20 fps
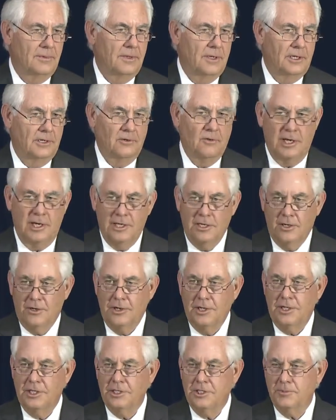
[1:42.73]
a great
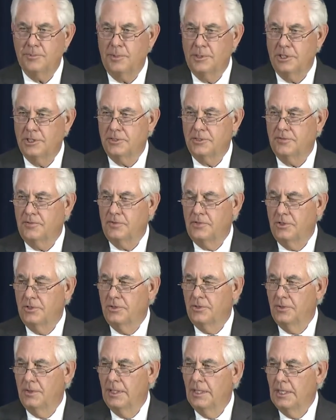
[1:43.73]
learning experience for
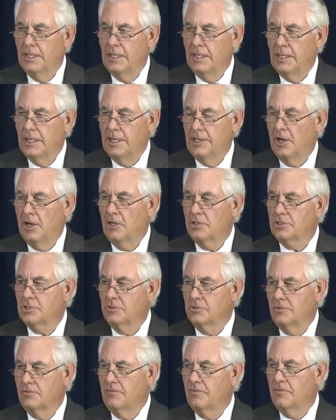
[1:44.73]
you, and
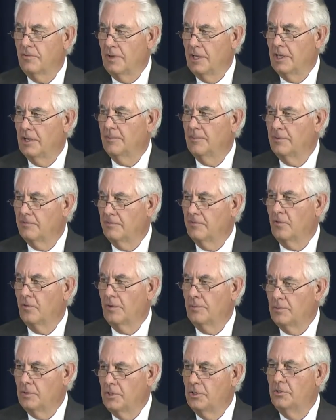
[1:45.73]
also help
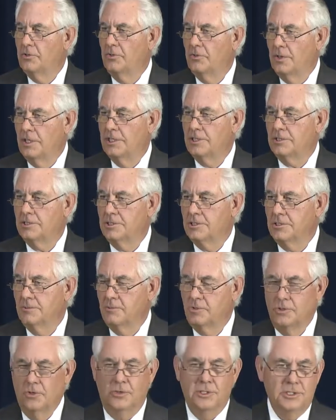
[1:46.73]
inform you as to
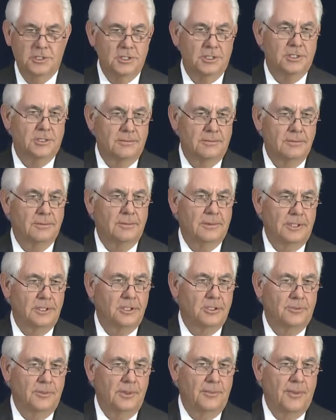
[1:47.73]
some choices
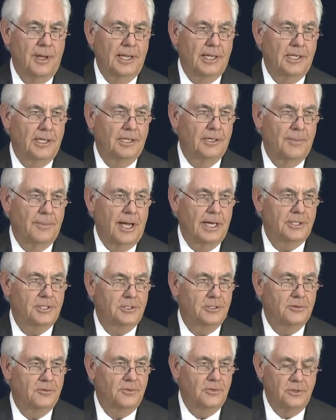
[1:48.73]
that you'll be making
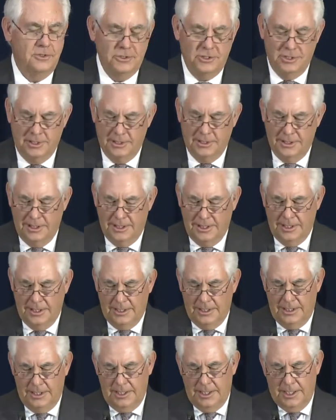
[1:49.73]
about your future,
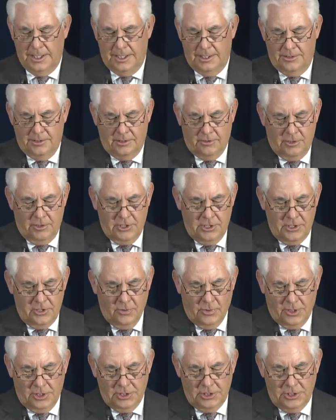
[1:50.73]
the career
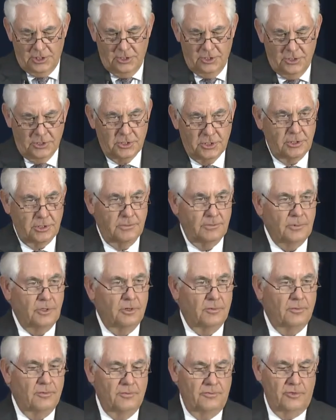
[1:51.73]
you want to choose,
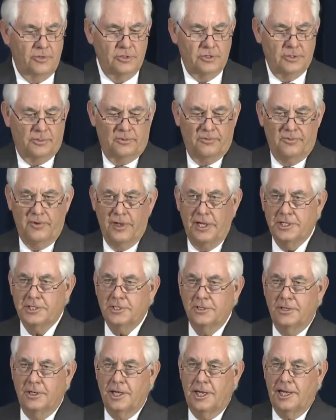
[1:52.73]
your future
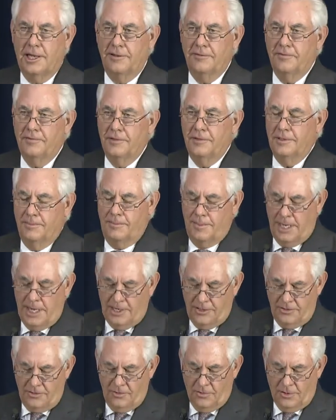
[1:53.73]
professional life, and the
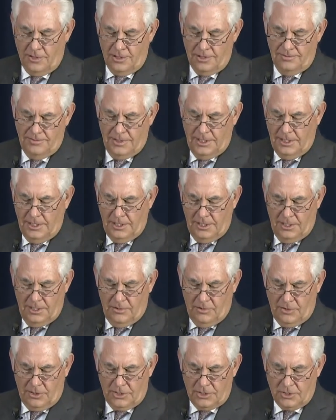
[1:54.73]
path you want
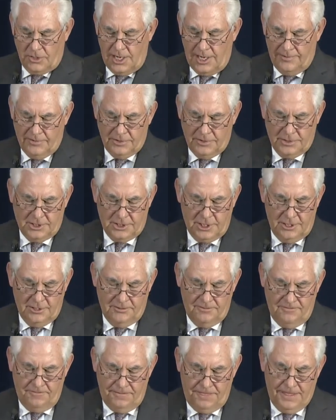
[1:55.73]
to travel. So